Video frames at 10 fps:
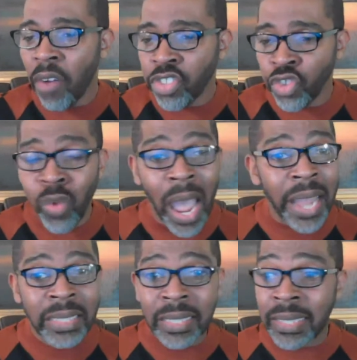of
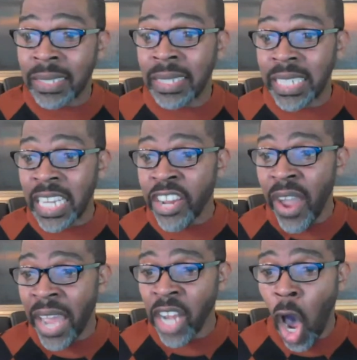trying to
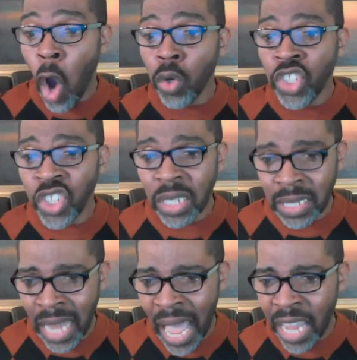steer an
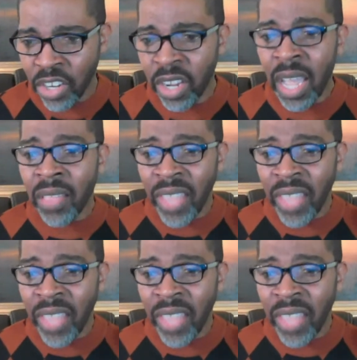ocean liner